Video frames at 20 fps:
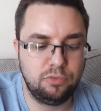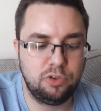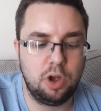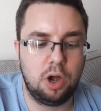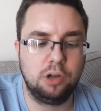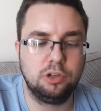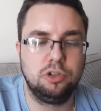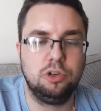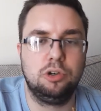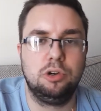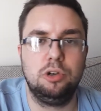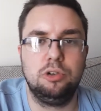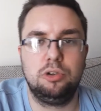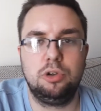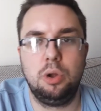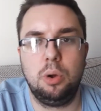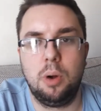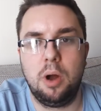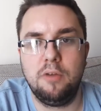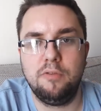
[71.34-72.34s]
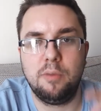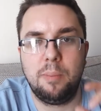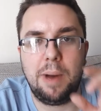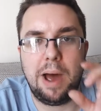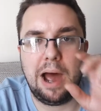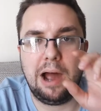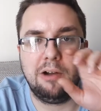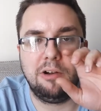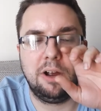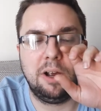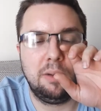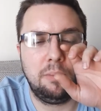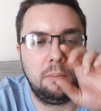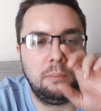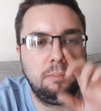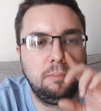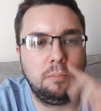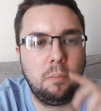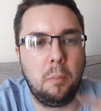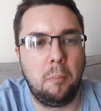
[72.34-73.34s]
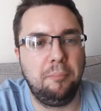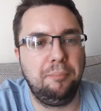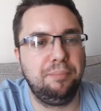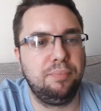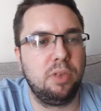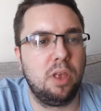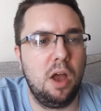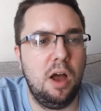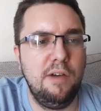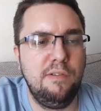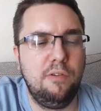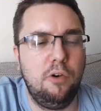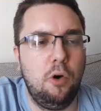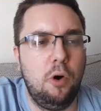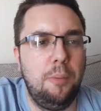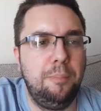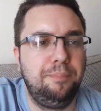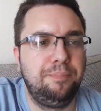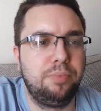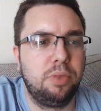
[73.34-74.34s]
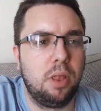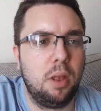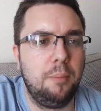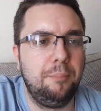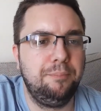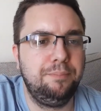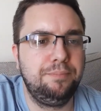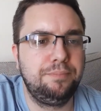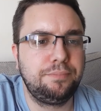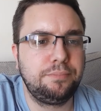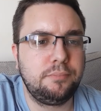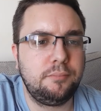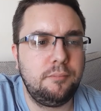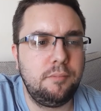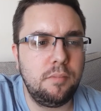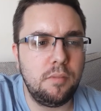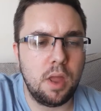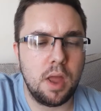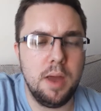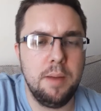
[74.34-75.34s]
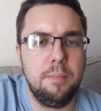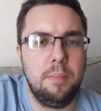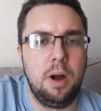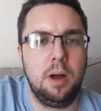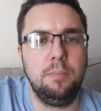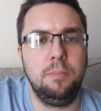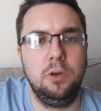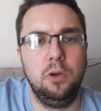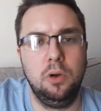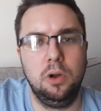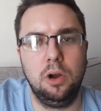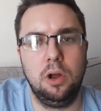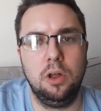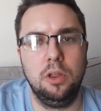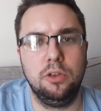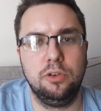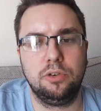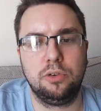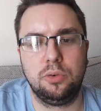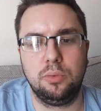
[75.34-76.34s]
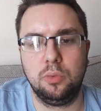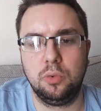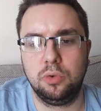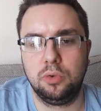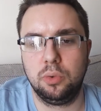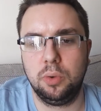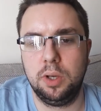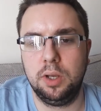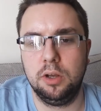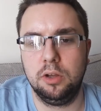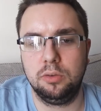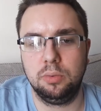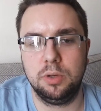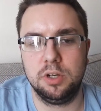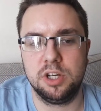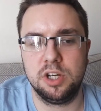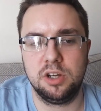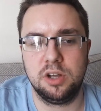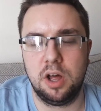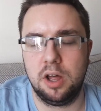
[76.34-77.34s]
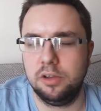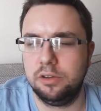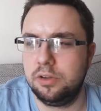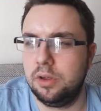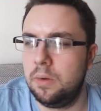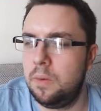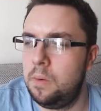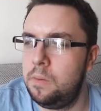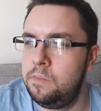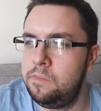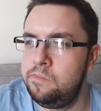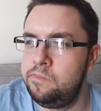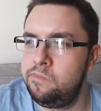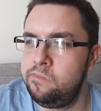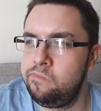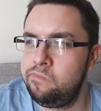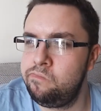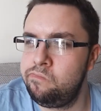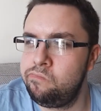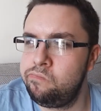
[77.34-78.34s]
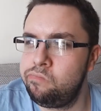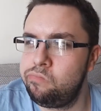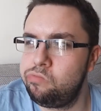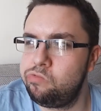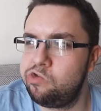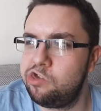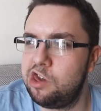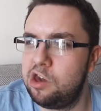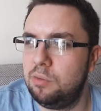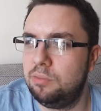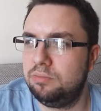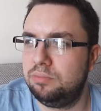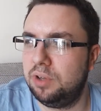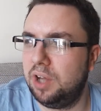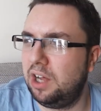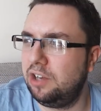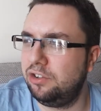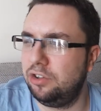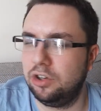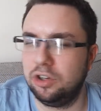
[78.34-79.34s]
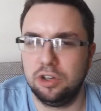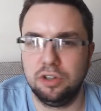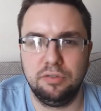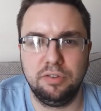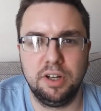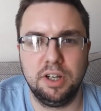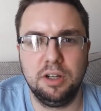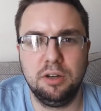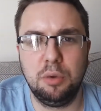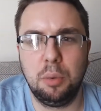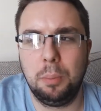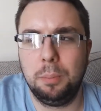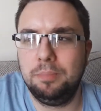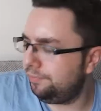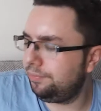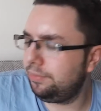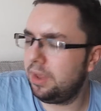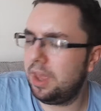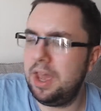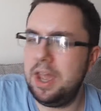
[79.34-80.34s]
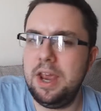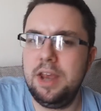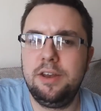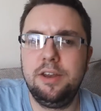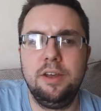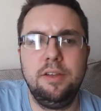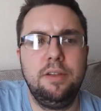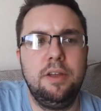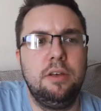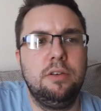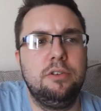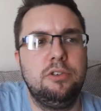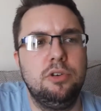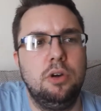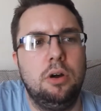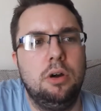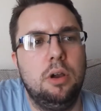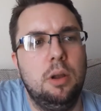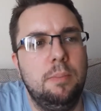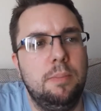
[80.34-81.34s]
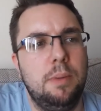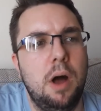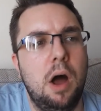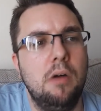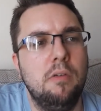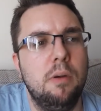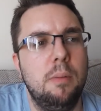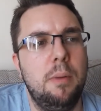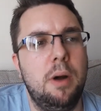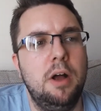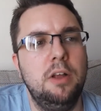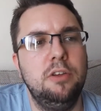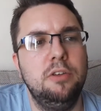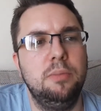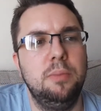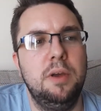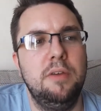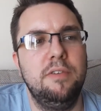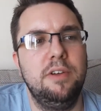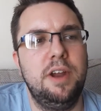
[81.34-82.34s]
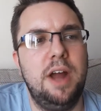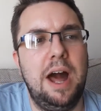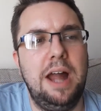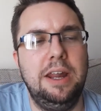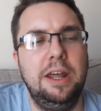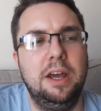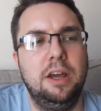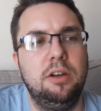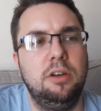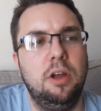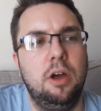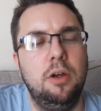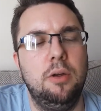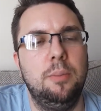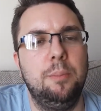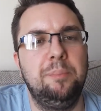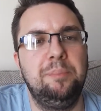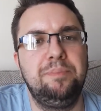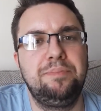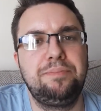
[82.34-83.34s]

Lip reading: Dark chocolate's too overpowering. I thought it might mute a lot of the sweetness, which it does. But that's not a good thing. Eating this chocolate bar reminds me of an anecdote.